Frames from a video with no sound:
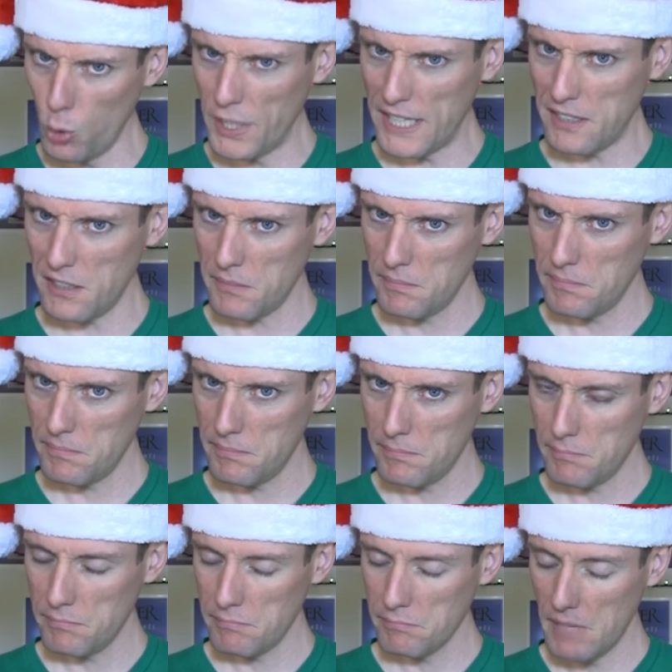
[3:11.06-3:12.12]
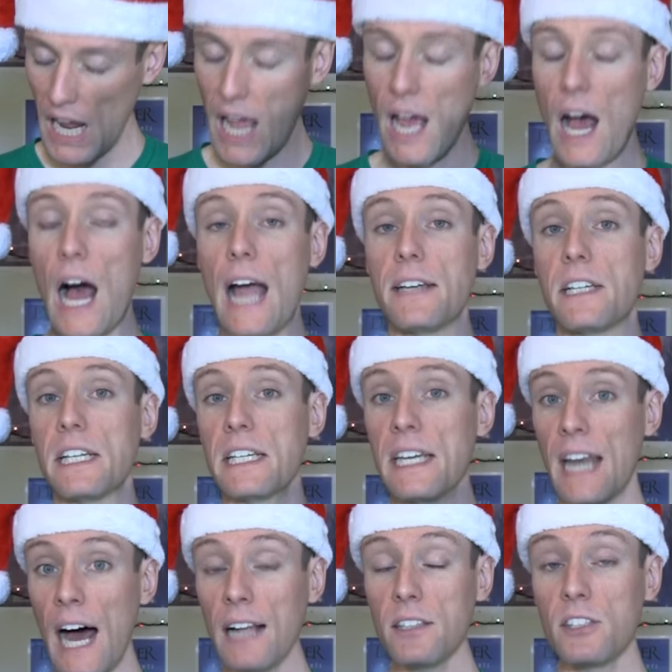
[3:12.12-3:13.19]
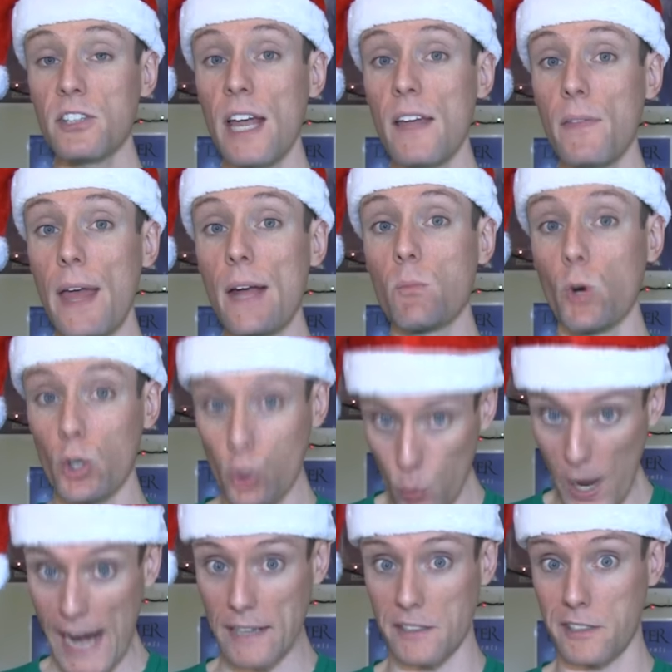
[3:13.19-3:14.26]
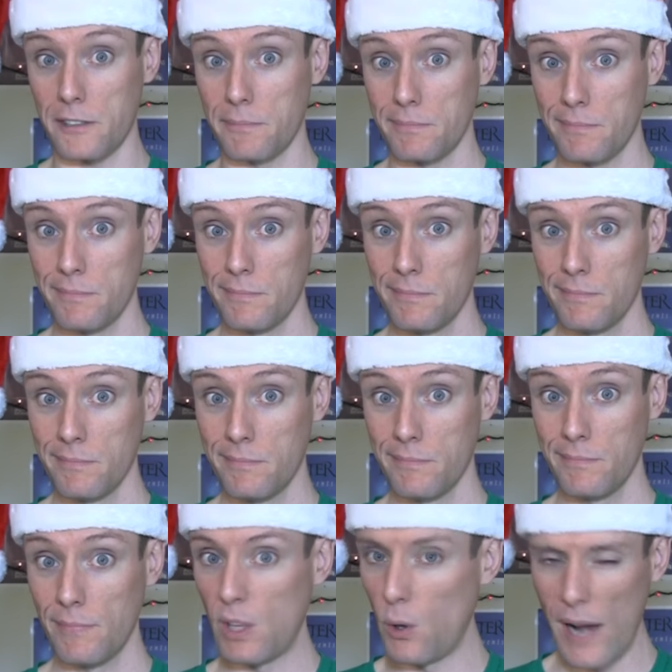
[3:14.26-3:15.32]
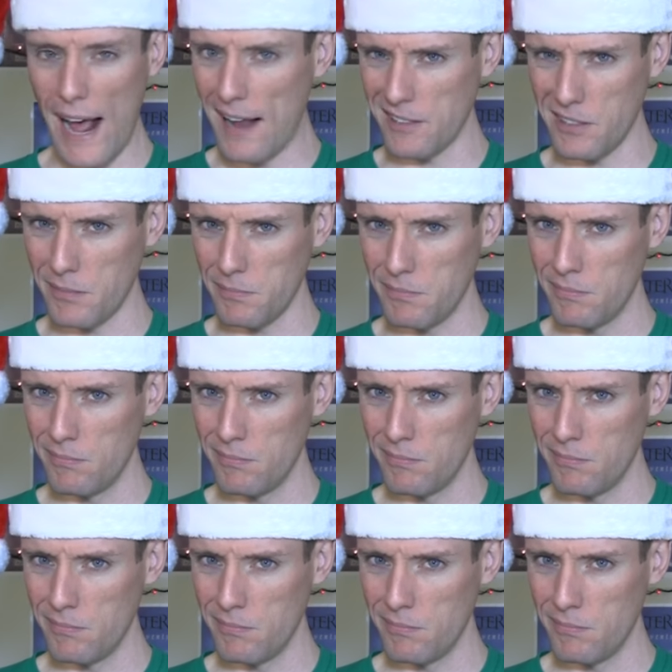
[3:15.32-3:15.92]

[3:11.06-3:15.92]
it. I did not say they were great. They're not.